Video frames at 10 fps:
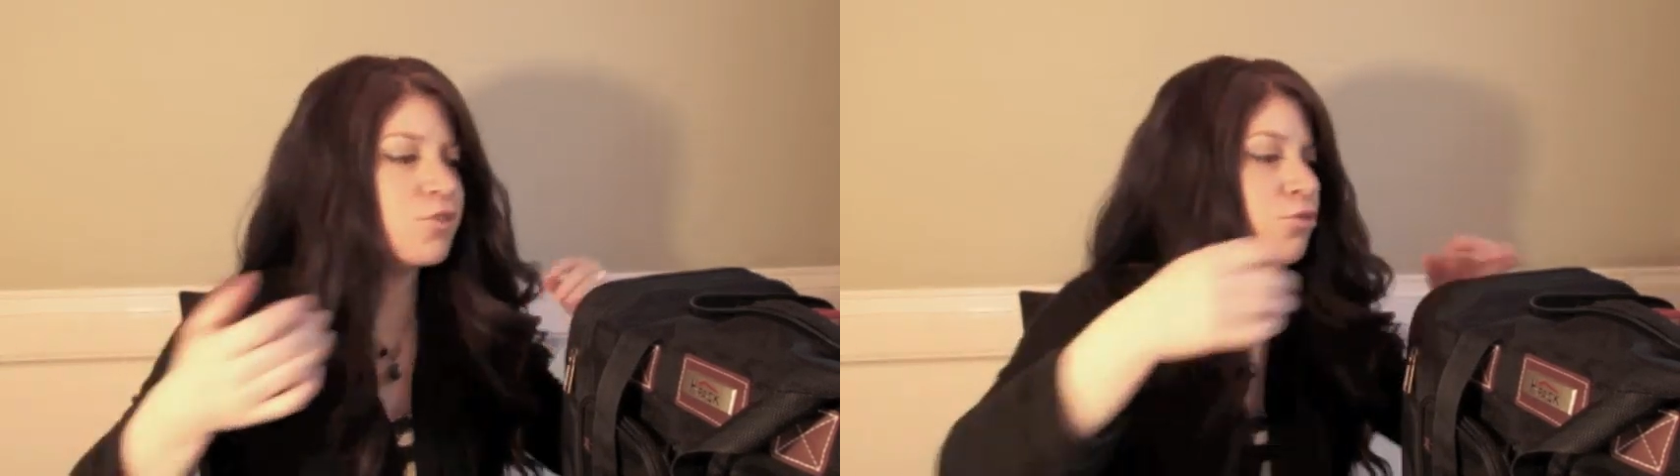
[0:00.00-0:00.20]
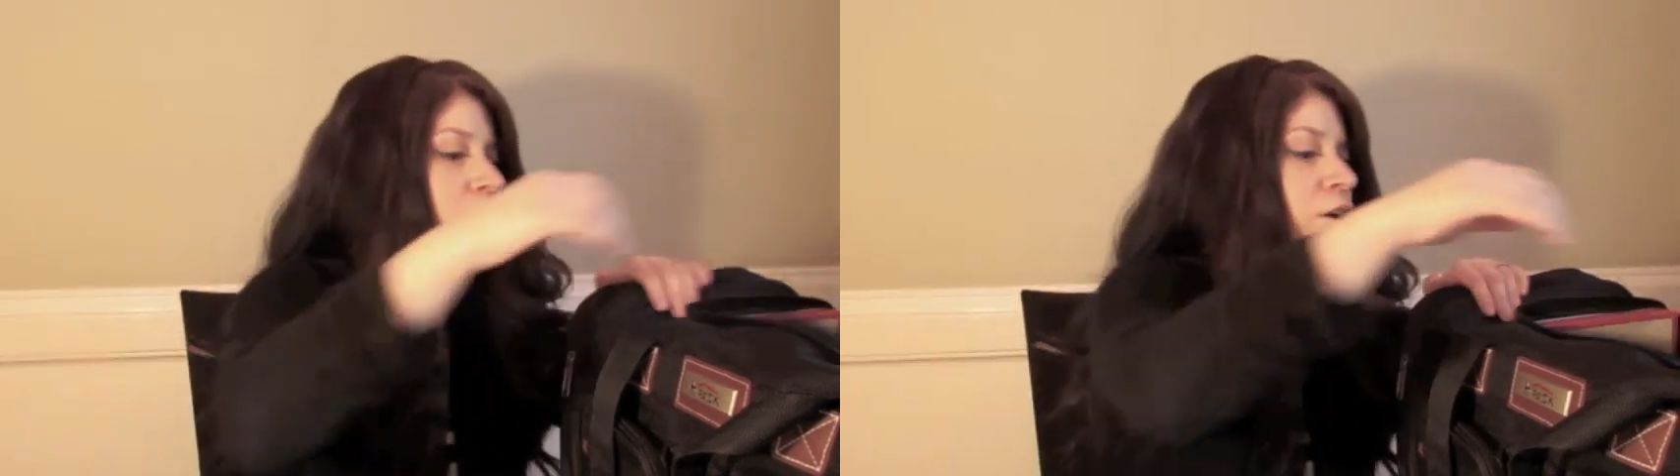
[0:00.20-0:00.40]

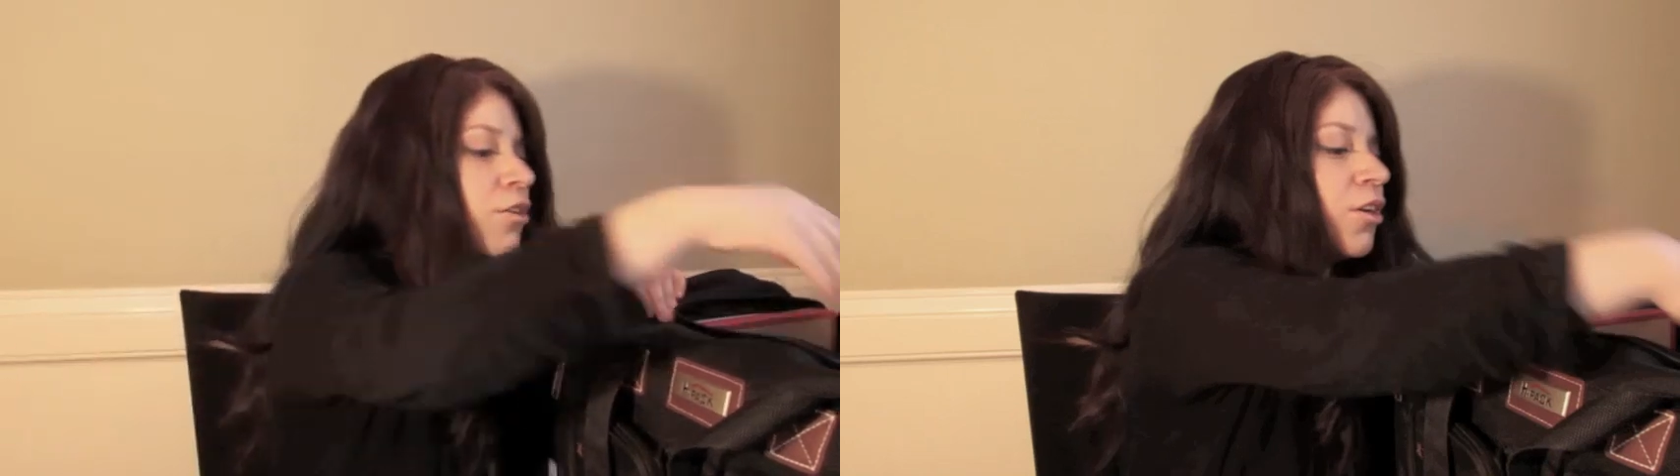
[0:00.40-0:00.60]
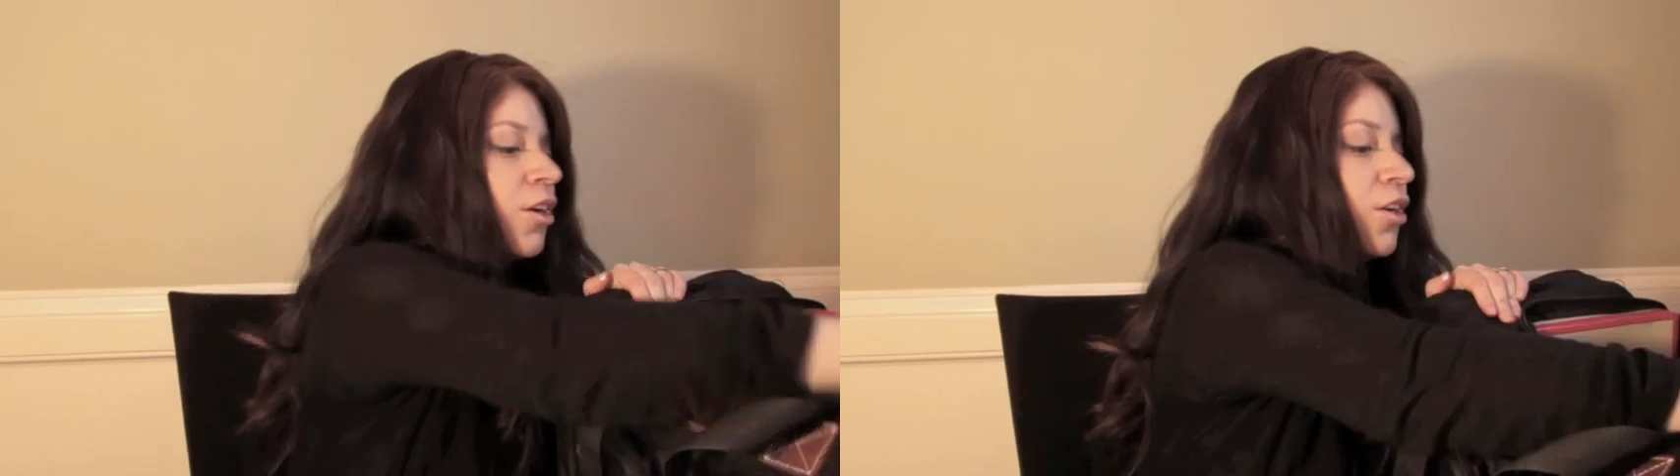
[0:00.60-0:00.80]
too
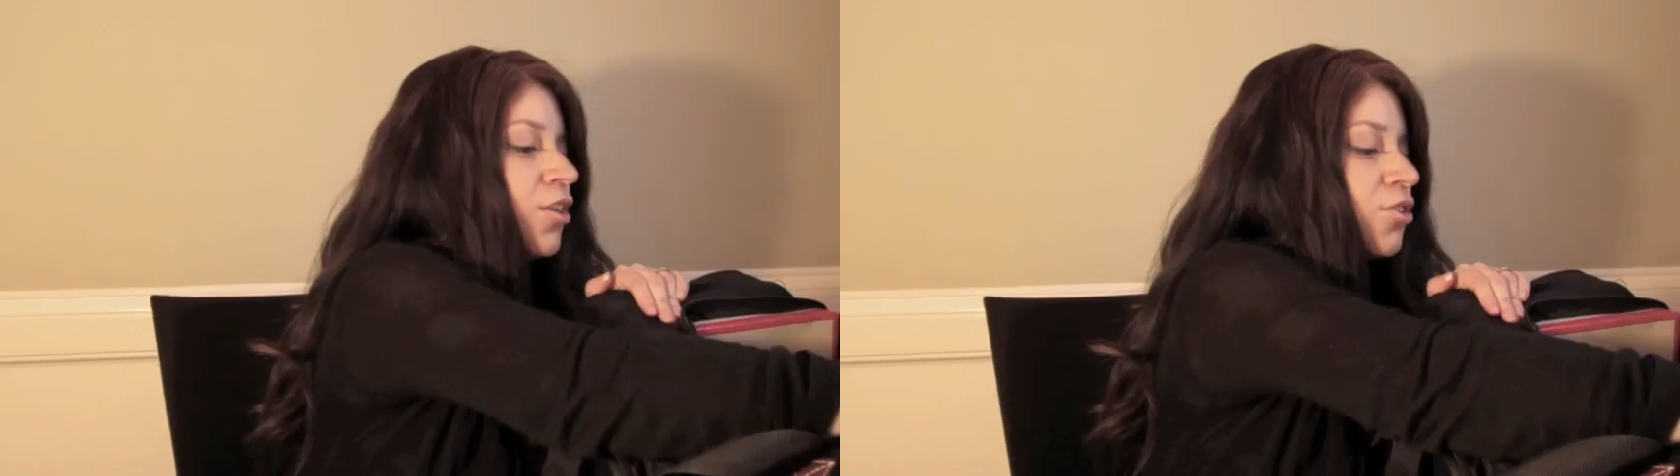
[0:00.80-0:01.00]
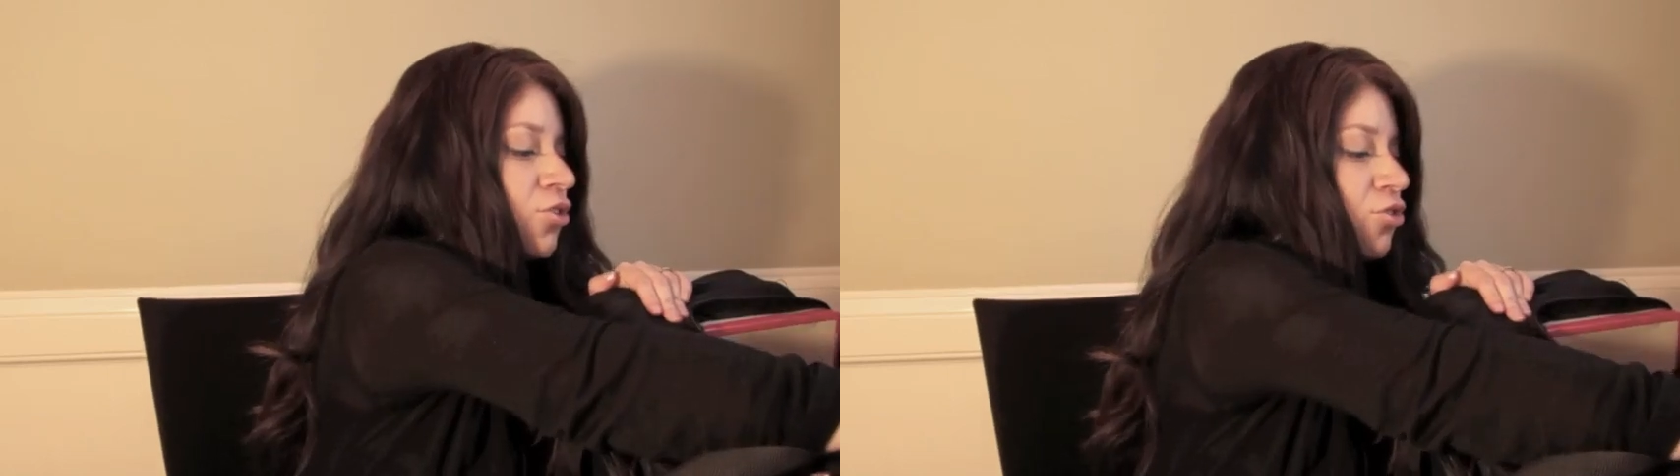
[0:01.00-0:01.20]
long
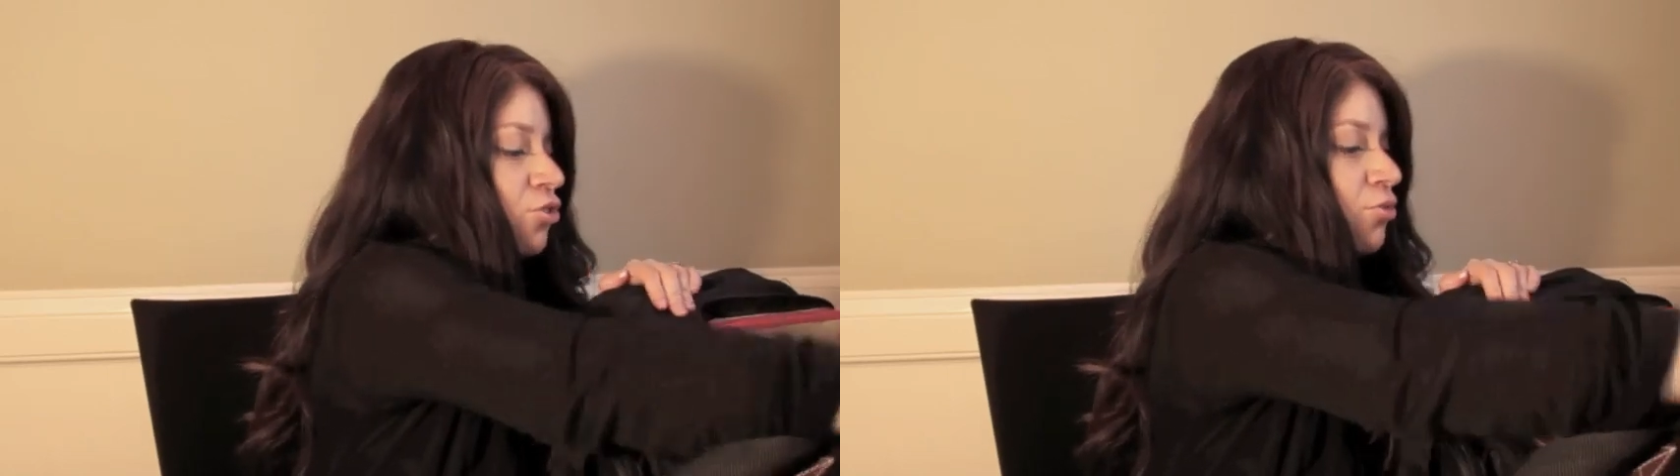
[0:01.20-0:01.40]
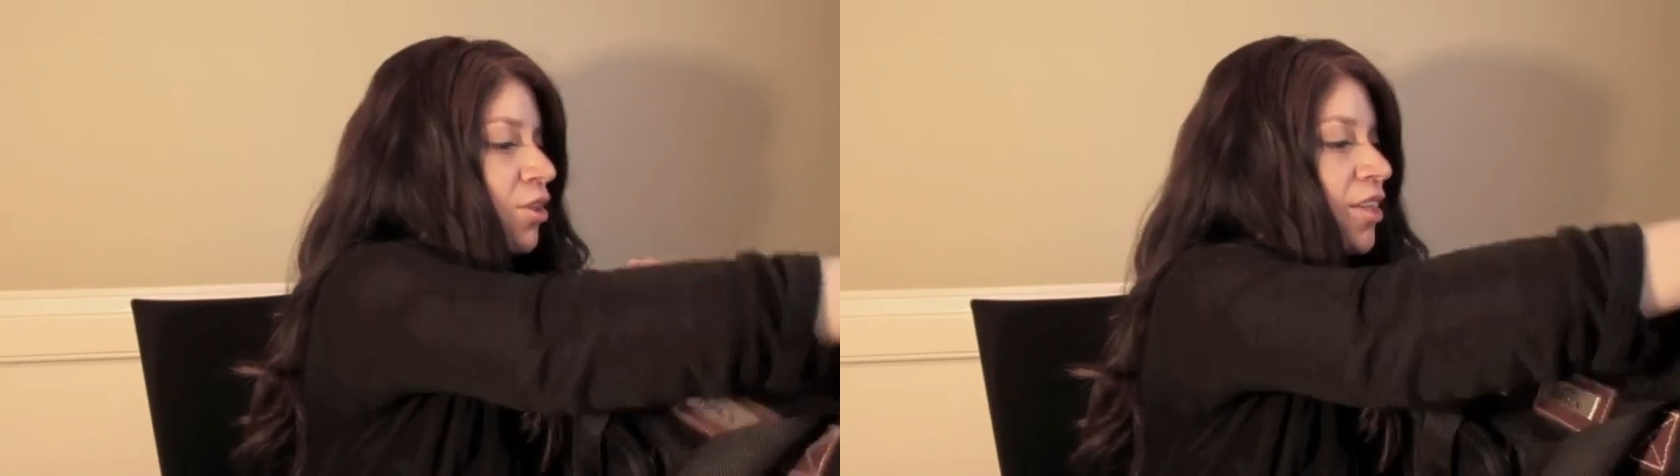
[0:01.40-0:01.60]
to
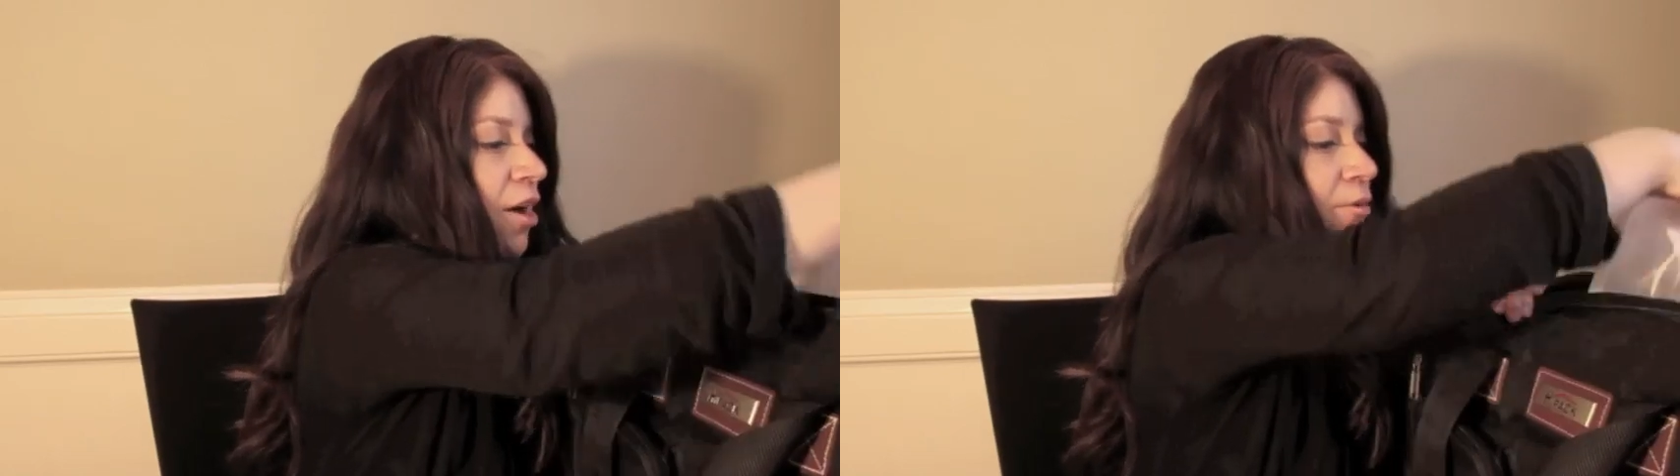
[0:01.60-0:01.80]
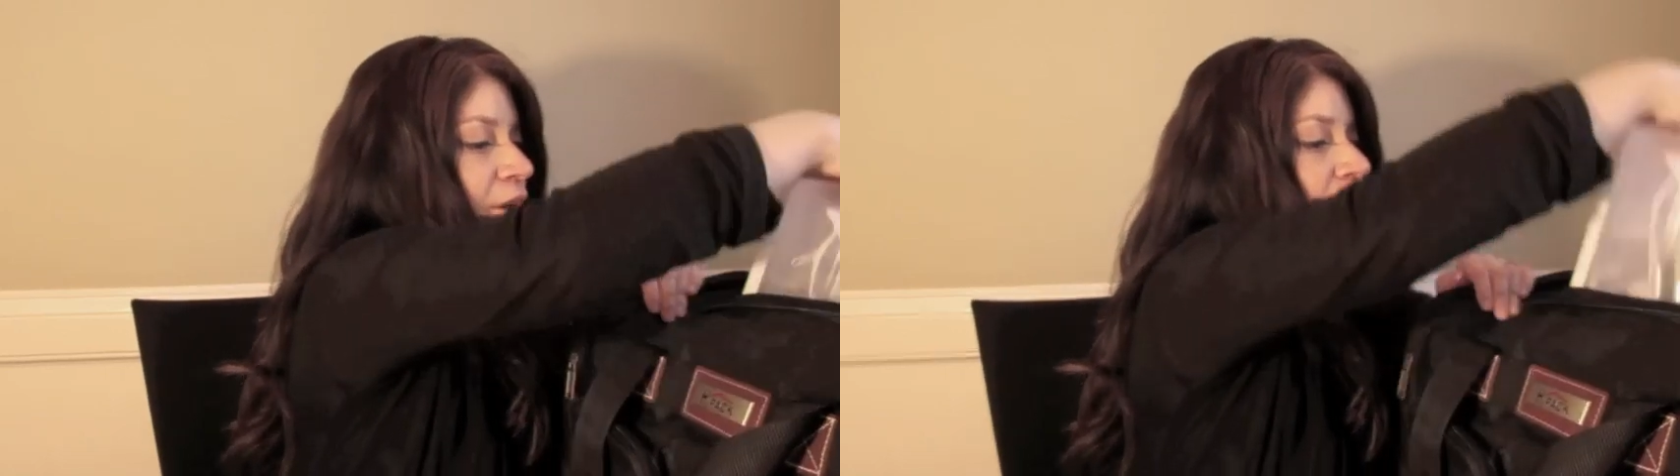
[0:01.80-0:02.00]
do it
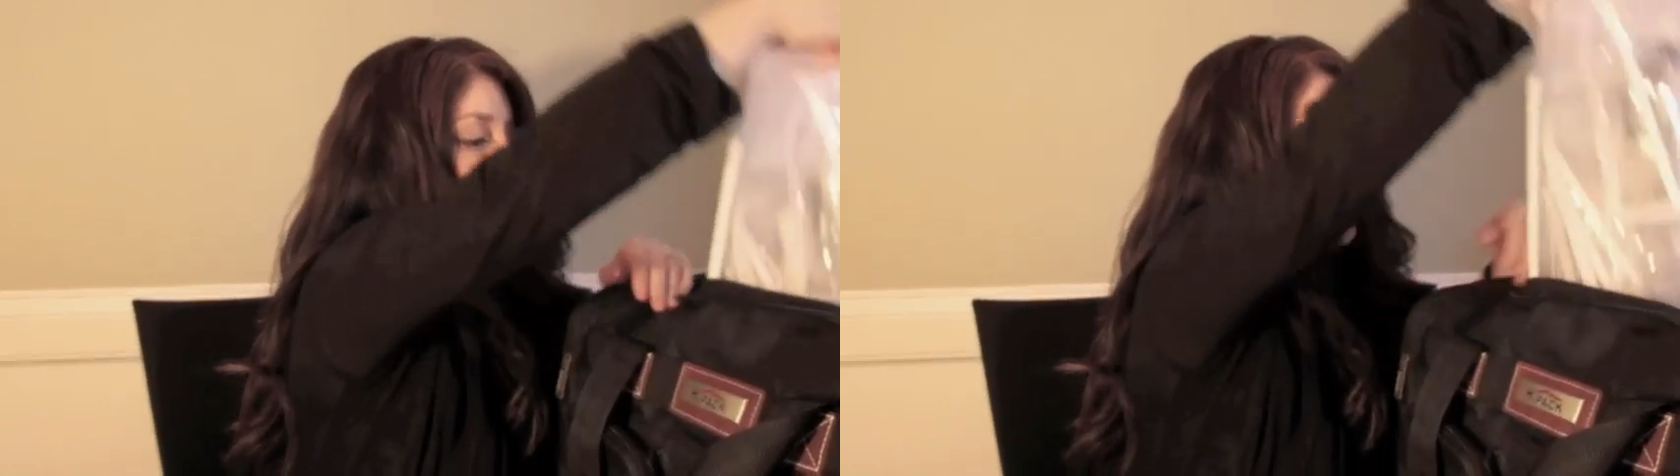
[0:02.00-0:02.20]
that way.